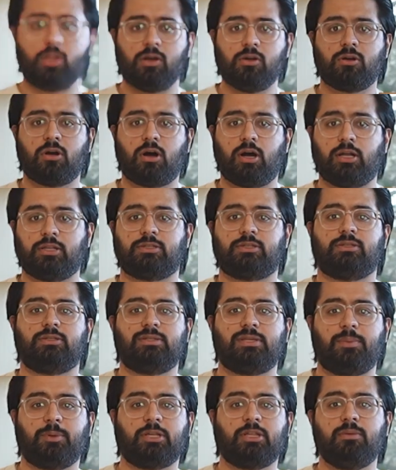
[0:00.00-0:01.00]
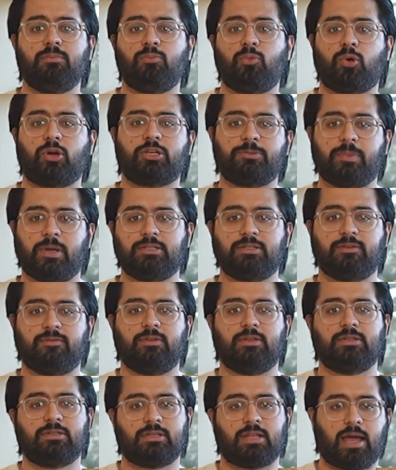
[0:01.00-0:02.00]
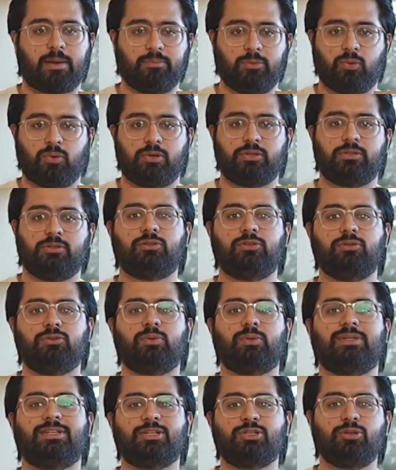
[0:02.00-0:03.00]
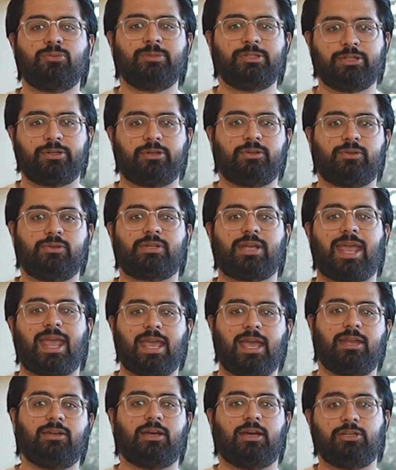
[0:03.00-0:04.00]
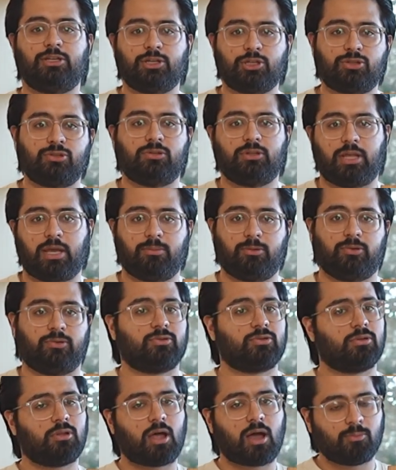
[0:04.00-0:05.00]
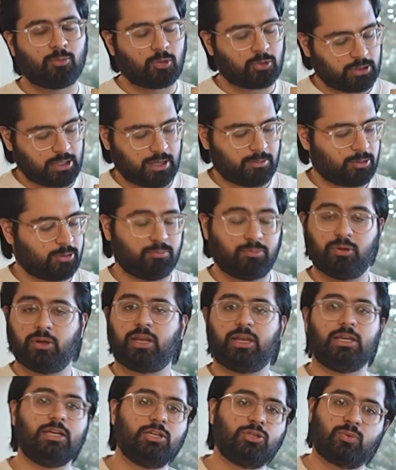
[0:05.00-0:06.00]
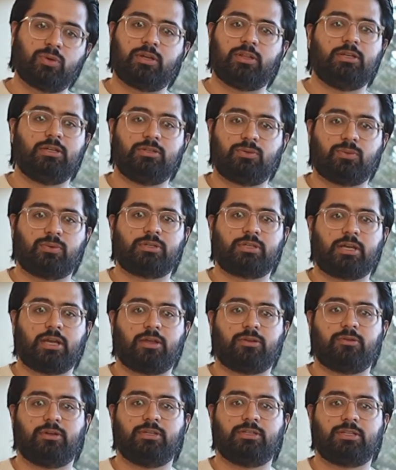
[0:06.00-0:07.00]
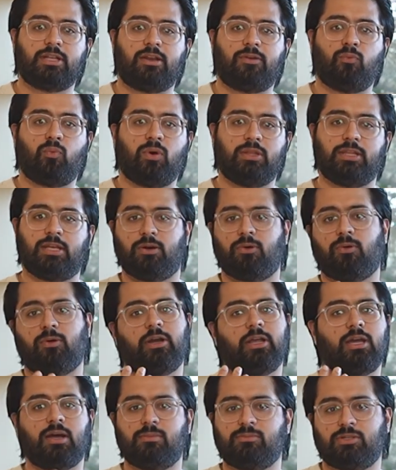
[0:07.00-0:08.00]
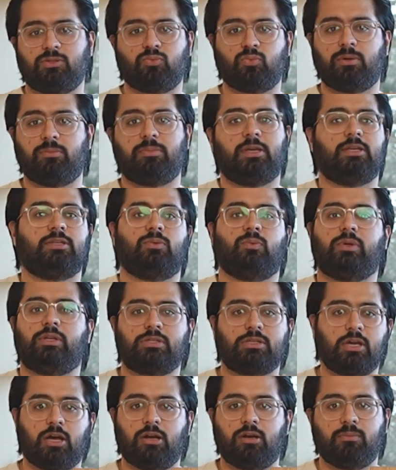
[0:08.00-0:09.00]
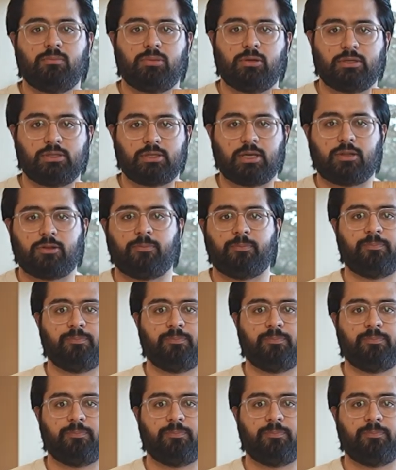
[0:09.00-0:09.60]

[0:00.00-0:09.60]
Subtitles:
Cons: typically more expensive than slab doors due to additional materials and additional labor. There's a lot more labor in putting each one of these doors together instead of one that already comes as one piece and we just cut it and put it together.